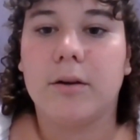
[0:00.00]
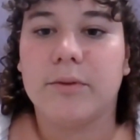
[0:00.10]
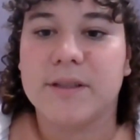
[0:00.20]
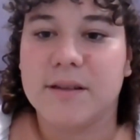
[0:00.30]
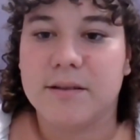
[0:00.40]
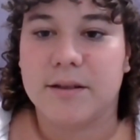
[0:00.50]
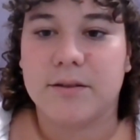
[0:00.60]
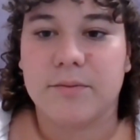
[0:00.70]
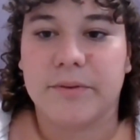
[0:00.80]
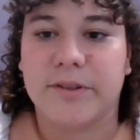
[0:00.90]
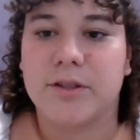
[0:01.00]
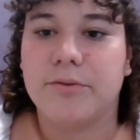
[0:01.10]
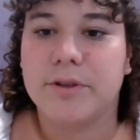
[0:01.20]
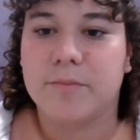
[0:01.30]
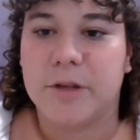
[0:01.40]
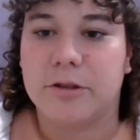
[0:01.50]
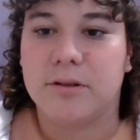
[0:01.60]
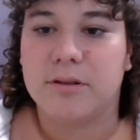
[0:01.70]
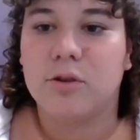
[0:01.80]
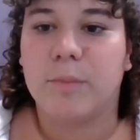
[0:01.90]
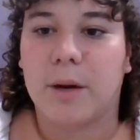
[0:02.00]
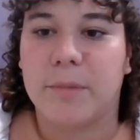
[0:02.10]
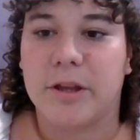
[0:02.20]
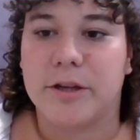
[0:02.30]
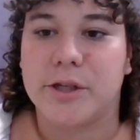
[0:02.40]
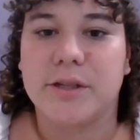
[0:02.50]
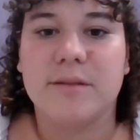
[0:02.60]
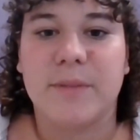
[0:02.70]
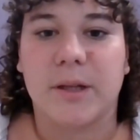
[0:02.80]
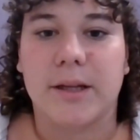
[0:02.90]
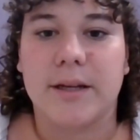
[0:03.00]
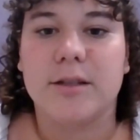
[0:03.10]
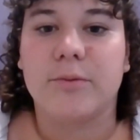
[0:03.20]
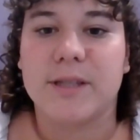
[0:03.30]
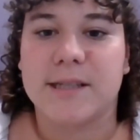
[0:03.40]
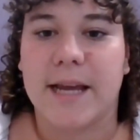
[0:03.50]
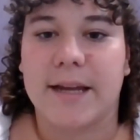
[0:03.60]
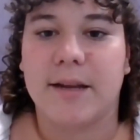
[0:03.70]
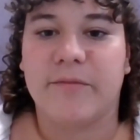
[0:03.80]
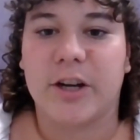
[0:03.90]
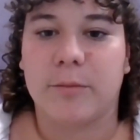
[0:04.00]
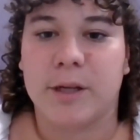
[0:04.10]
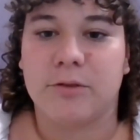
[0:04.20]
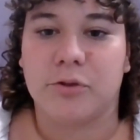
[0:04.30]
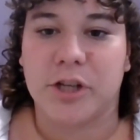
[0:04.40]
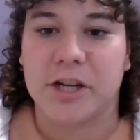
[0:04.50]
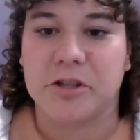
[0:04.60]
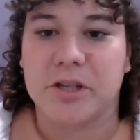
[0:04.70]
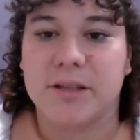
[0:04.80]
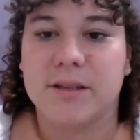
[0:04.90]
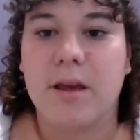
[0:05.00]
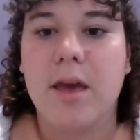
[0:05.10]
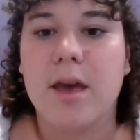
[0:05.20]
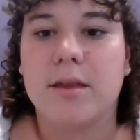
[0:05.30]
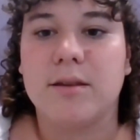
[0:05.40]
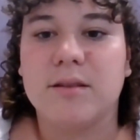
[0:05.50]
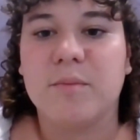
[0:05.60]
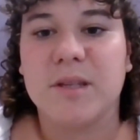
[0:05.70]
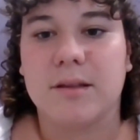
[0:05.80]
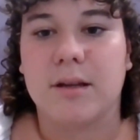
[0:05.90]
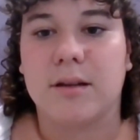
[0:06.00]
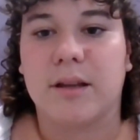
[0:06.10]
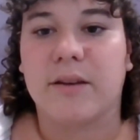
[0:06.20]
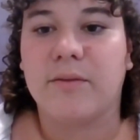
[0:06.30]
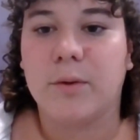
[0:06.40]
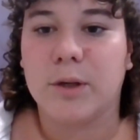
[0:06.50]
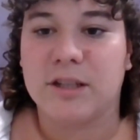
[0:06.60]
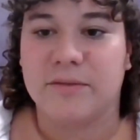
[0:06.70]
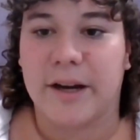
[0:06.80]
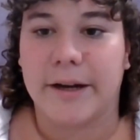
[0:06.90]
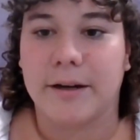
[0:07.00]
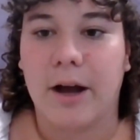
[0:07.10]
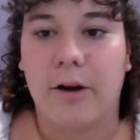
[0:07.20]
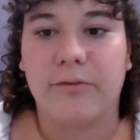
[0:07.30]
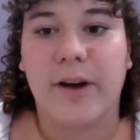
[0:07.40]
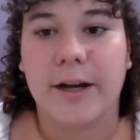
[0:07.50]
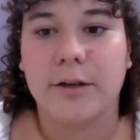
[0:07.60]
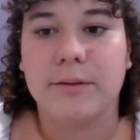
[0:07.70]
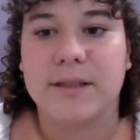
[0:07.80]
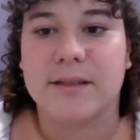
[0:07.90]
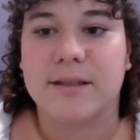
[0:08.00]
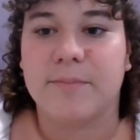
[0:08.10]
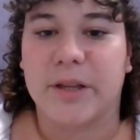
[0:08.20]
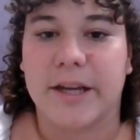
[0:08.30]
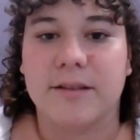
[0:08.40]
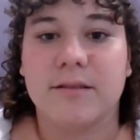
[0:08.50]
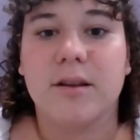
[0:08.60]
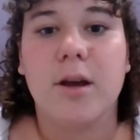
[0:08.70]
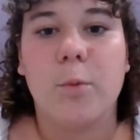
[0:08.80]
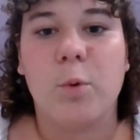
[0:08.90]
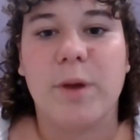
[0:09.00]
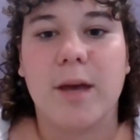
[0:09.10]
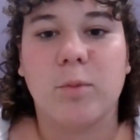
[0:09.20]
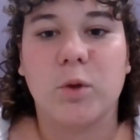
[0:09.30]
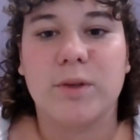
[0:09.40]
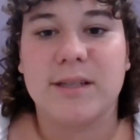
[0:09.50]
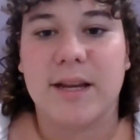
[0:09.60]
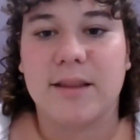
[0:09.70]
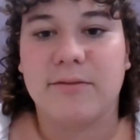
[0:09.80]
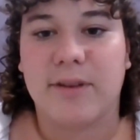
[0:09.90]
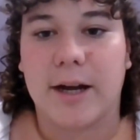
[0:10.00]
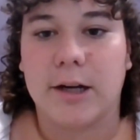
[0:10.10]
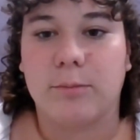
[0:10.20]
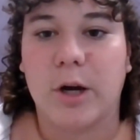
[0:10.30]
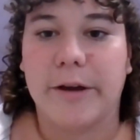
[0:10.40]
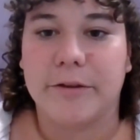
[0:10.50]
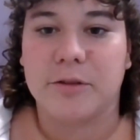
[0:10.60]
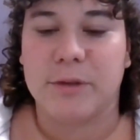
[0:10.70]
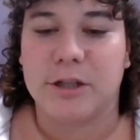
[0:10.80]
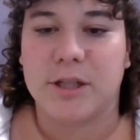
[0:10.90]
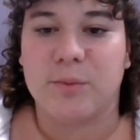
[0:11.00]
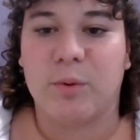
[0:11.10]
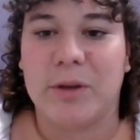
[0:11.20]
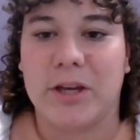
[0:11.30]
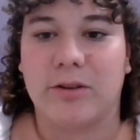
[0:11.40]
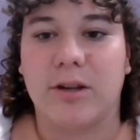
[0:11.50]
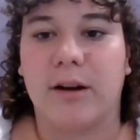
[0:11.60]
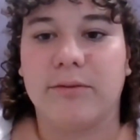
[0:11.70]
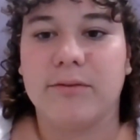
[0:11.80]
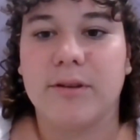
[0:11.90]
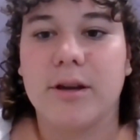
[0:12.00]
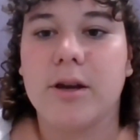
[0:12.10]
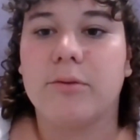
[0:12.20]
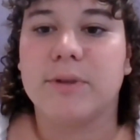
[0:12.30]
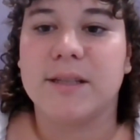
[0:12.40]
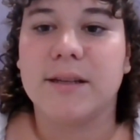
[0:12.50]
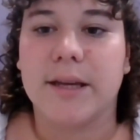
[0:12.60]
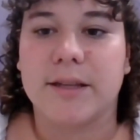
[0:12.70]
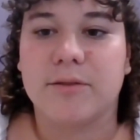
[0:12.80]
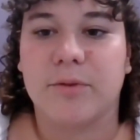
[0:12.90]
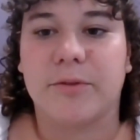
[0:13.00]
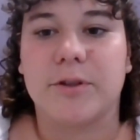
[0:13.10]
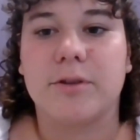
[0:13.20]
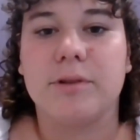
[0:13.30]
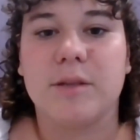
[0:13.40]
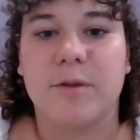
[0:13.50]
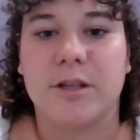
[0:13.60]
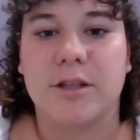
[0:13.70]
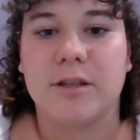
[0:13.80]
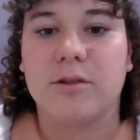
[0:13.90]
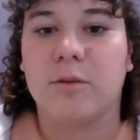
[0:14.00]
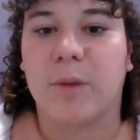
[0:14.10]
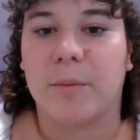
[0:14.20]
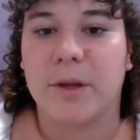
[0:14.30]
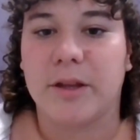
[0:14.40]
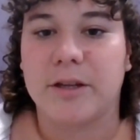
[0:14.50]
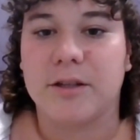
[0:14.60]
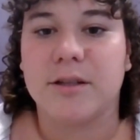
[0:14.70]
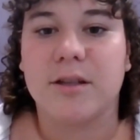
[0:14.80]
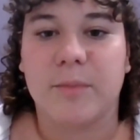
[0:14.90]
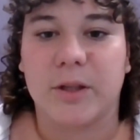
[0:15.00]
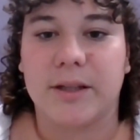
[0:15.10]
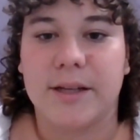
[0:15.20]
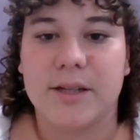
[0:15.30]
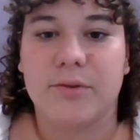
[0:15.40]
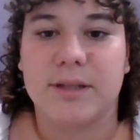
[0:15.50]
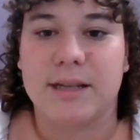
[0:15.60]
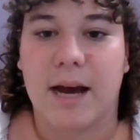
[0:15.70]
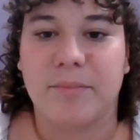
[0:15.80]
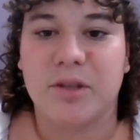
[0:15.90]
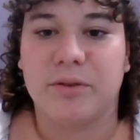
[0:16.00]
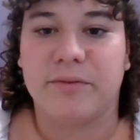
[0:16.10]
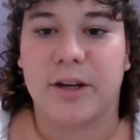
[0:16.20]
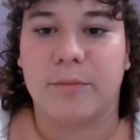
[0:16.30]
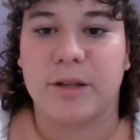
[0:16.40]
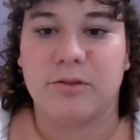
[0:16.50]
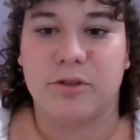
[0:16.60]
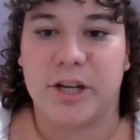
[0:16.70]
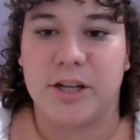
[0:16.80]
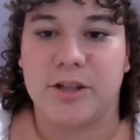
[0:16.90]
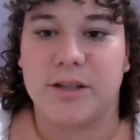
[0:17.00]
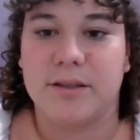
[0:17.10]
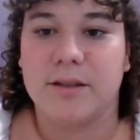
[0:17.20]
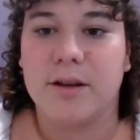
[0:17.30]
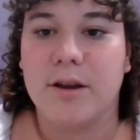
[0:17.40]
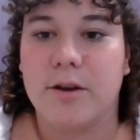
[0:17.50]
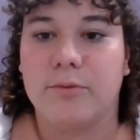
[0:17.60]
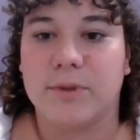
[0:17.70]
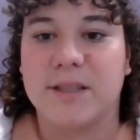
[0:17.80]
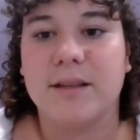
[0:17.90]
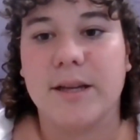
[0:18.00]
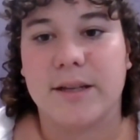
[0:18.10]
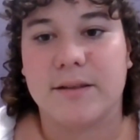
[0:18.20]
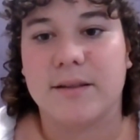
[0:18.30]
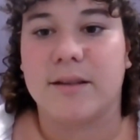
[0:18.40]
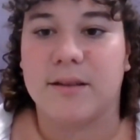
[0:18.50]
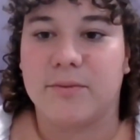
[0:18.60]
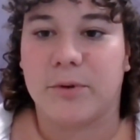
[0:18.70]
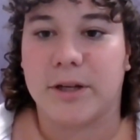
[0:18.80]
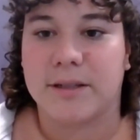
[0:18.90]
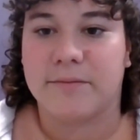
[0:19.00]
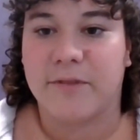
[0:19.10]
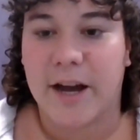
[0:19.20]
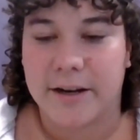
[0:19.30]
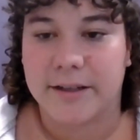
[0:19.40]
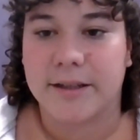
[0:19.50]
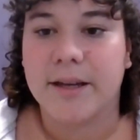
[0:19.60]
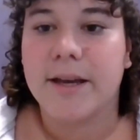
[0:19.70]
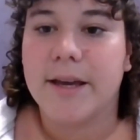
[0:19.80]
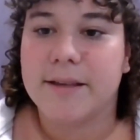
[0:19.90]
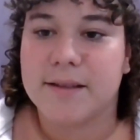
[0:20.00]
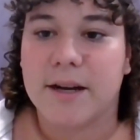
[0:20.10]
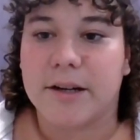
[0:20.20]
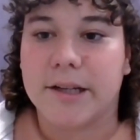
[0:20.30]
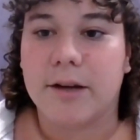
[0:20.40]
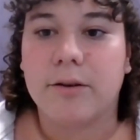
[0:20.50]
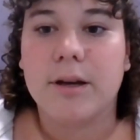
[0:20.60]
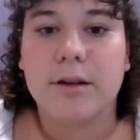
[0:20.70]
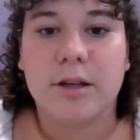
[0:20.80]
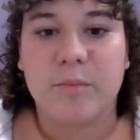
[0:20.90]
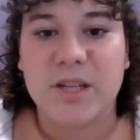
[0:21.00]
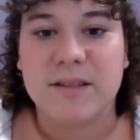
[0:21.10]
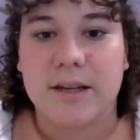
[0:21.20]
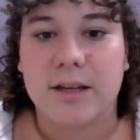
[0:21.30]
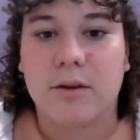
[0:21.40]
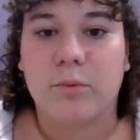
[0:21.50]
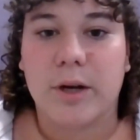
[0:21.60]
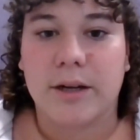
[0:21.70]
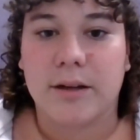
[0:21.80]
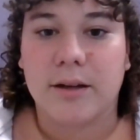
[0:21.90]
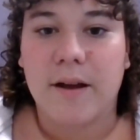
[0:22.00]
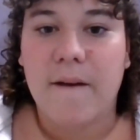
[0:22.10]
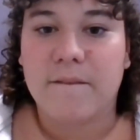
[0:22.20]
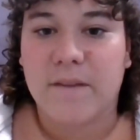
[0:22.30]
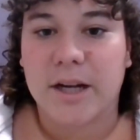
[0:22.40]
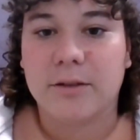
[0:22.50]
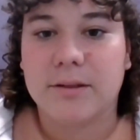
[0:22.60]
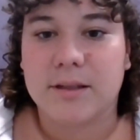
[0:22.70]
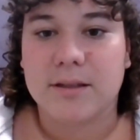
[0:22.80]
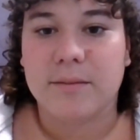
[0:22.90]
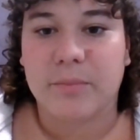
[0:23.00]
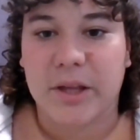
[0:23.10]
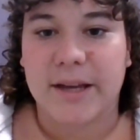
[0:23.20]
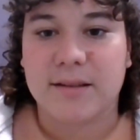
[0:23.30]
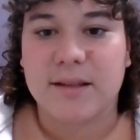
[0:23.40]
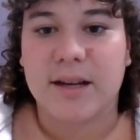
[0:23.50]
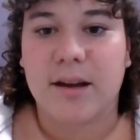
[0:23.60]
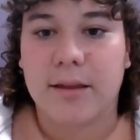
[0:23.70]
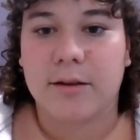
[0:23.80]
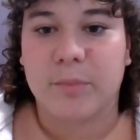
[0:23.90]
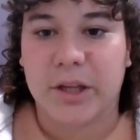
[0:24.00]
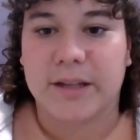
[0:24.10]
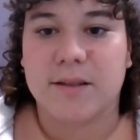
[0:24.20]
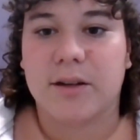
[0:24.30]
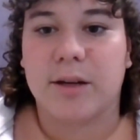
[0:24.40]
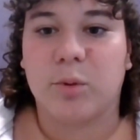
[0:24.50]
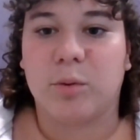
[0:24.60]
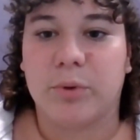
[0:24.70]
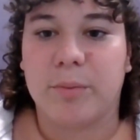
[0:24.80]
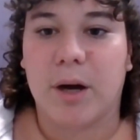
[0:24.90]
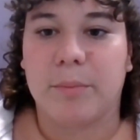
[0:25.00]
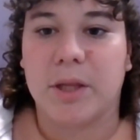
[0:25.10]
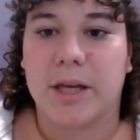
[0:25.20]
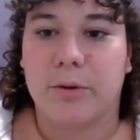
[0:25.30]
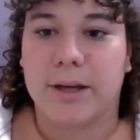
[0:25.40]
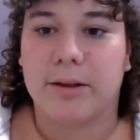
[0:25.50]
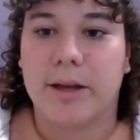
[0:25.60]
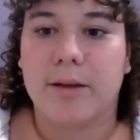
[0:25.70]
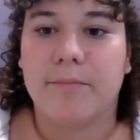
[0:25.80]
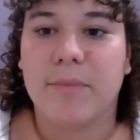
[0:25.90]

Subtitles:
Resistance refers to a species or population's ability to withstand environmental changes. This can be seen in like a forest fire, how fire-resistant plants will be able to withstand the fire while other species will be killed off. Resilience refers to a species or population's ability to adapt to environmental changes. Resilience in this forest fire scenario could be seen when fire-resistant plants and other plants are able to repopulate quickly.